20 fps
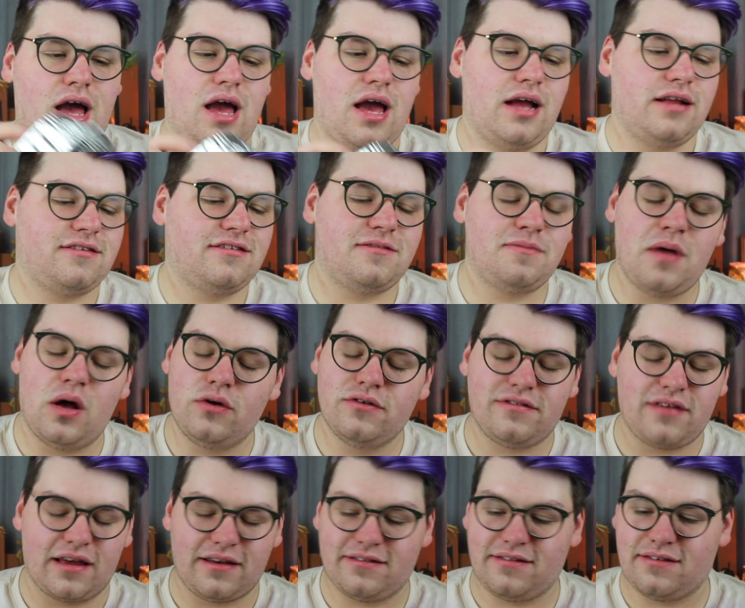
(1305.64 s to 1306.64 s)
It
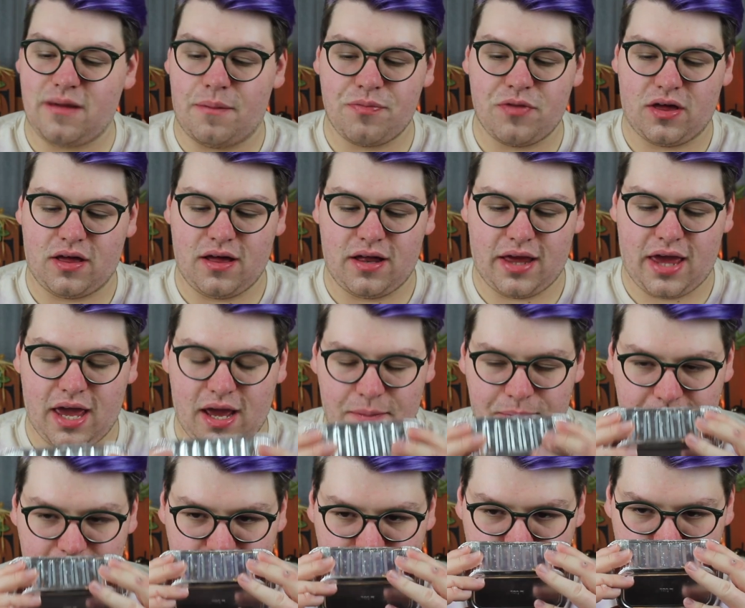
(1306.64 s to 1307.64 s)
smells like something I can't
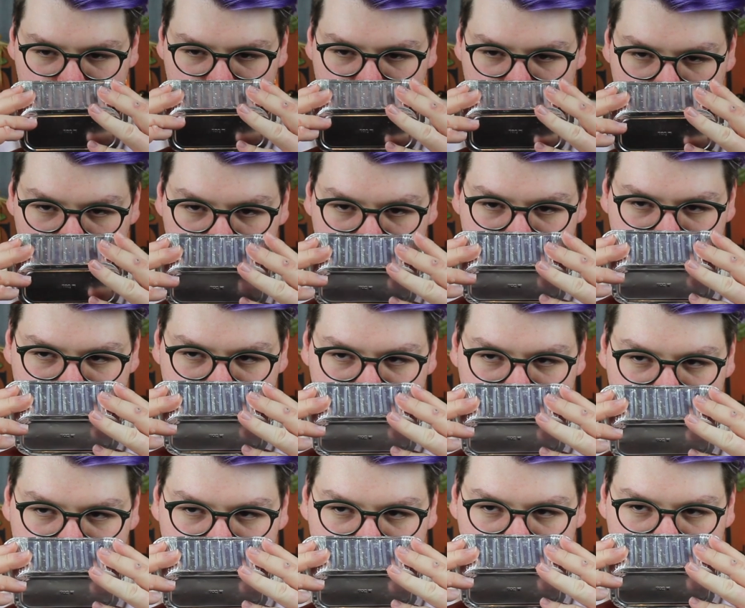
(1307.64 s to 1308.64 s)
picture it though.
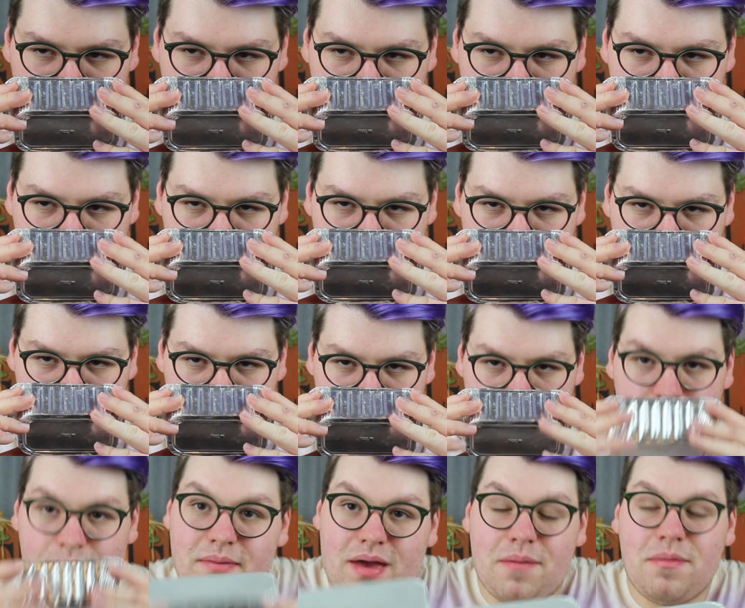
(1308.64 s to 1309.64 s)

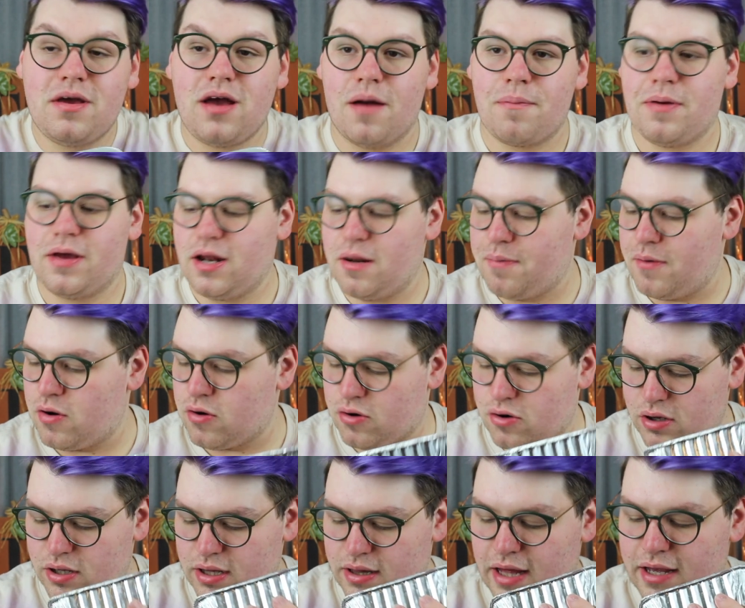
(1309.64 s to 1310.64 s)
Maybe a peanut butter
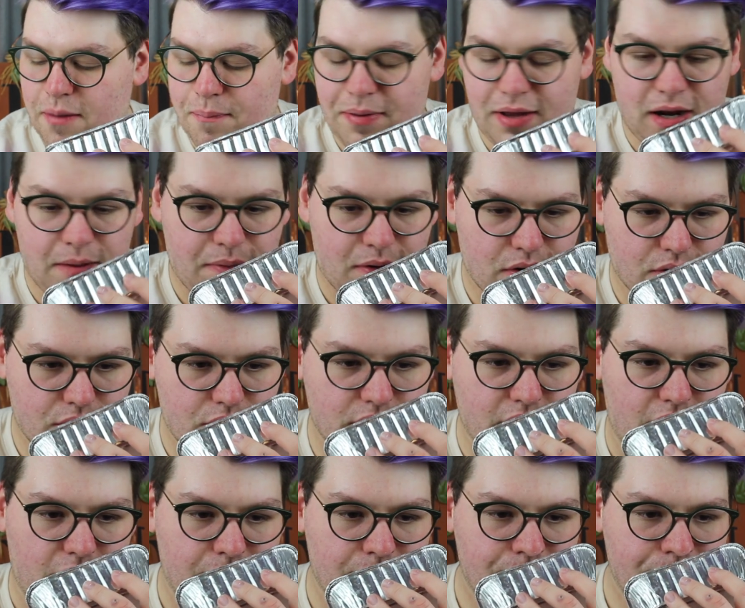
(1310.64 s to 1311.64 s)
cookie, like a peanut butter
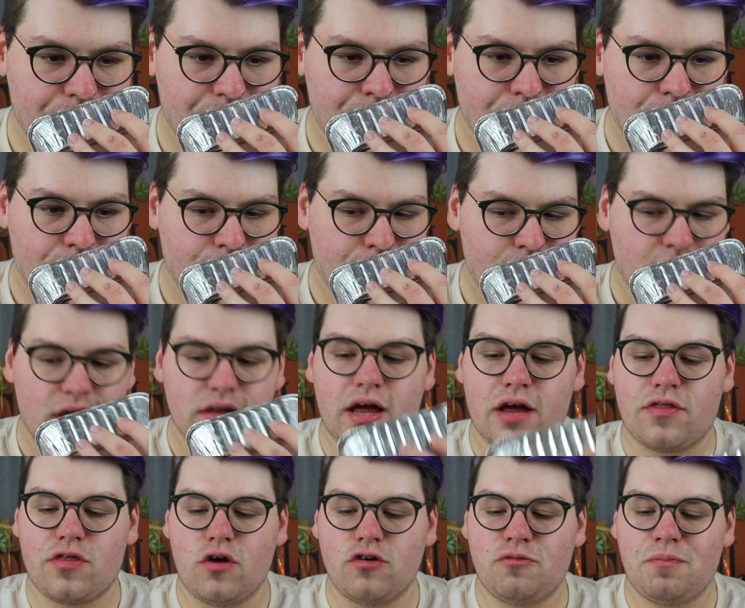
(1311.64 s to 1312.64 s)
cookie.
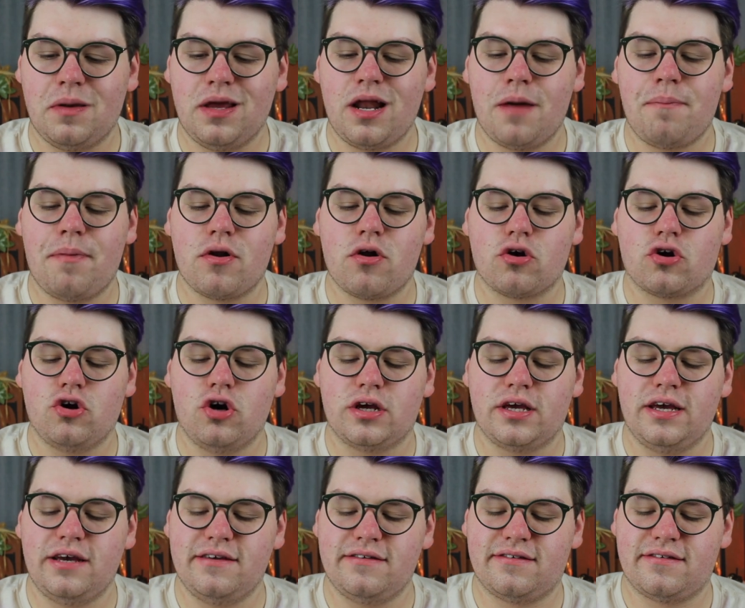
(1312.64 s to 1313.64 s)
Like those peanut butter
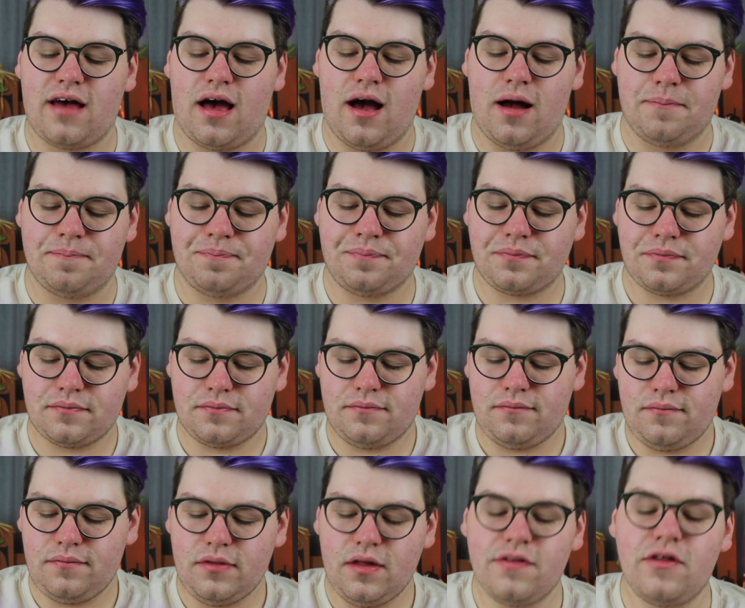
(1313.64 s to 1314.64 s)
cookies um,
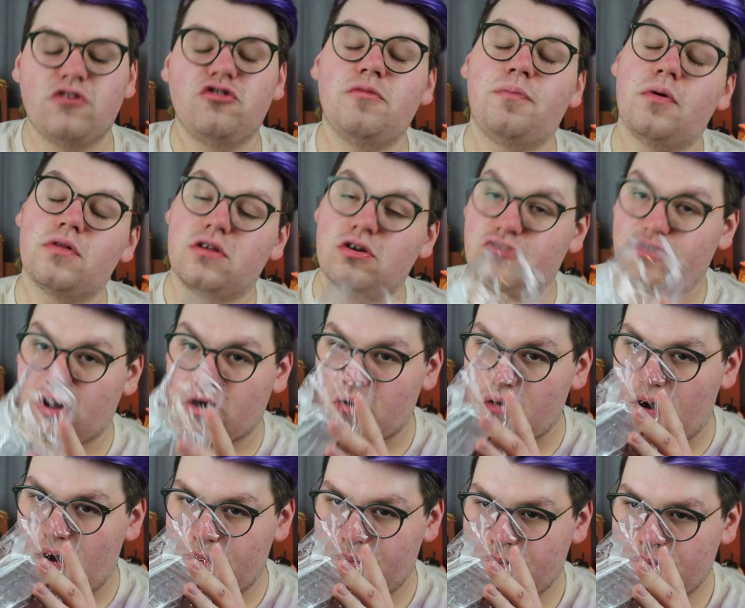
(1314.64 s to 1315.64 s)
that you put the sugar
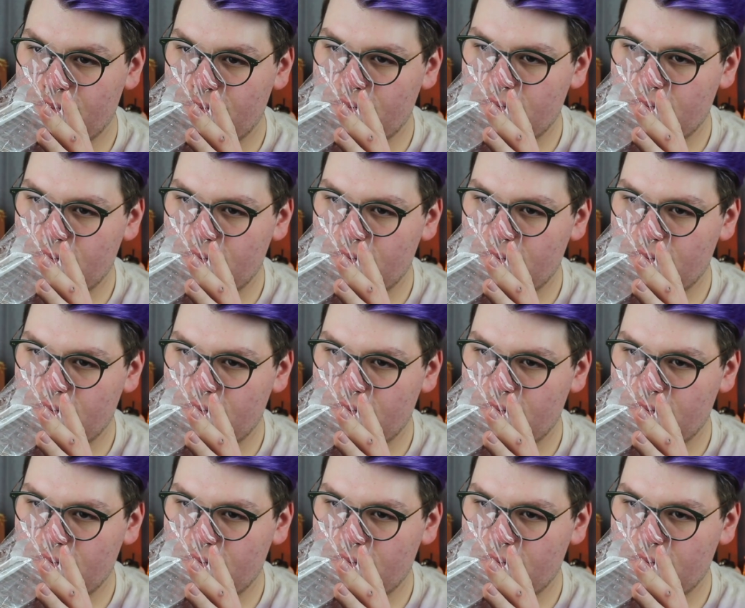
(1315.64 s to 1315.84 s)
on